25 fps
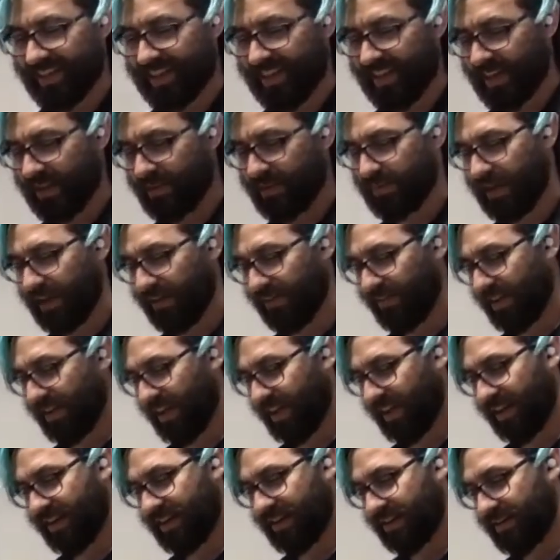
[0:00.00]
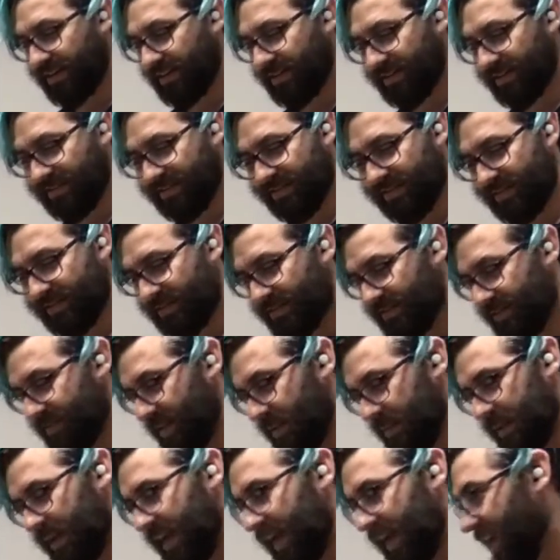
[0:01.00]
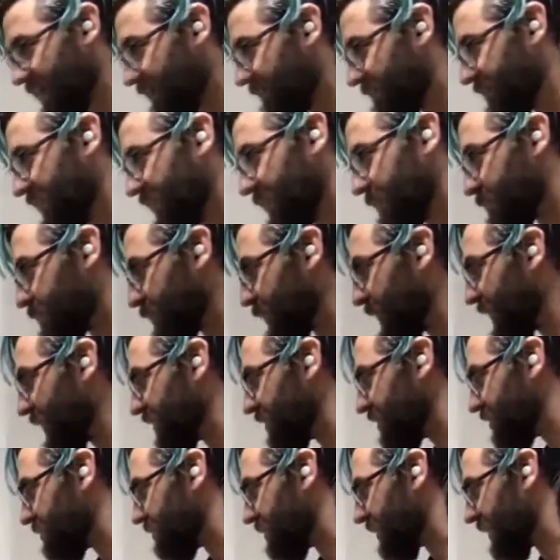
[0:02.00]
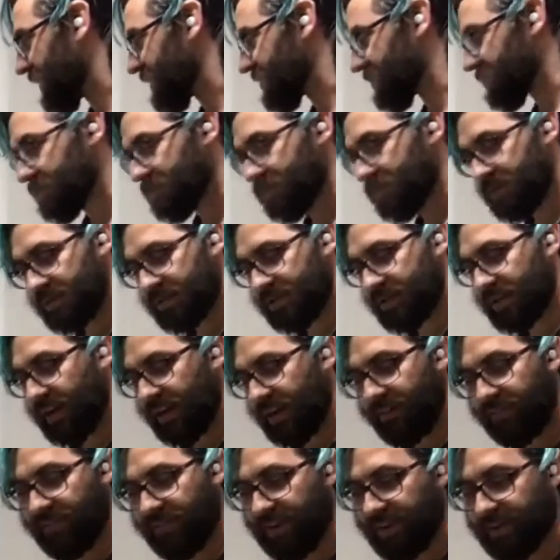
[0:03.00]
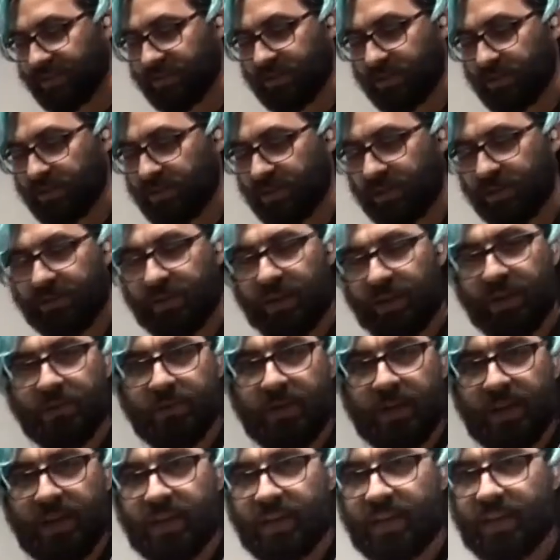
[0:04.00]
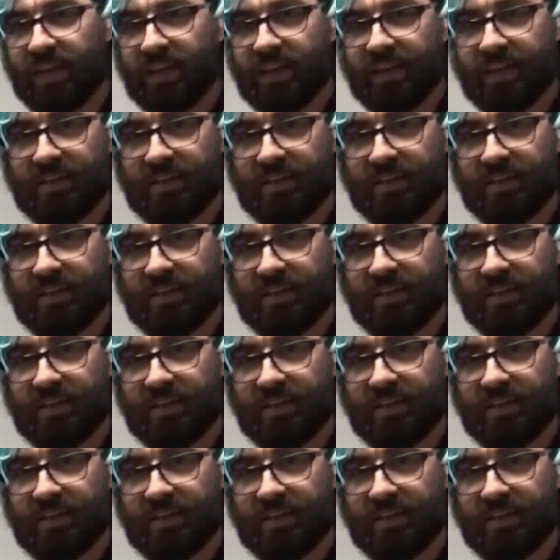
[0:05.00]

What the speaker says: I have like brand new nice tools that I failed to oil right away,